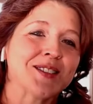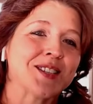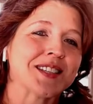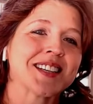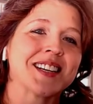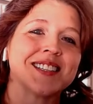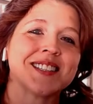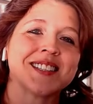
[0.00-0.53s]
was
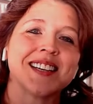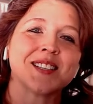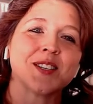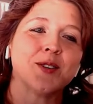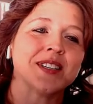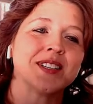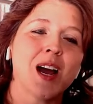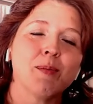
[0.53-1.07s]
just going to say,
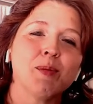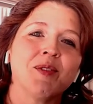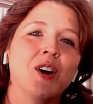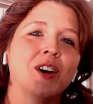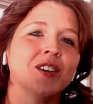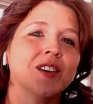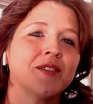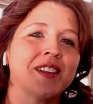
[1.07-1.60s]
so on top of
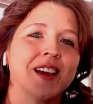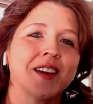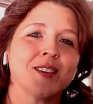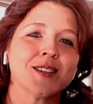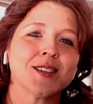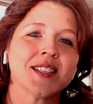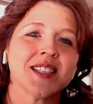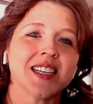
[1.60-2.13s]
all of the
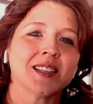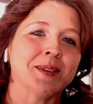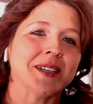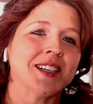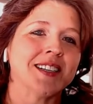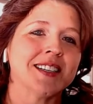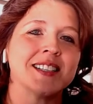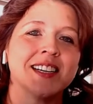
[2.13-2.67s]
other
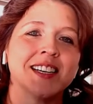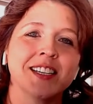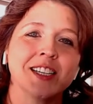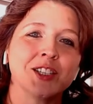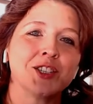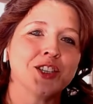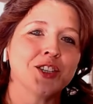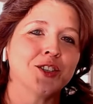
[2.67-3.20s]
stigmas and
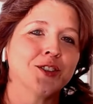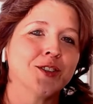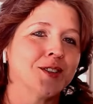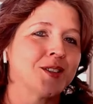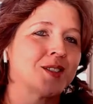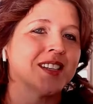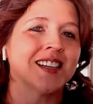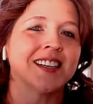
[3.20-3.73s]

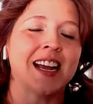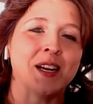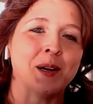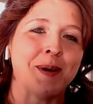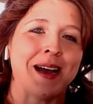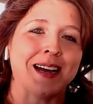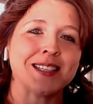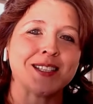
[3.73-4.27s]
issues that
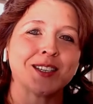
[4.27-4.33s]
hemp has